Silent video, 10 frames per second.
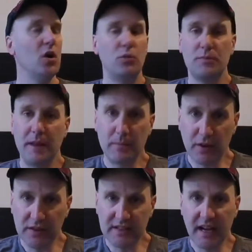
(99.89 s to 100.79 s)
would be
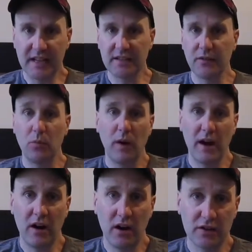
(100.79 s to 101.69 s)
about the size of a
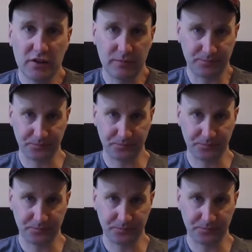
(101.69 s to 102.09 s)
warehouse.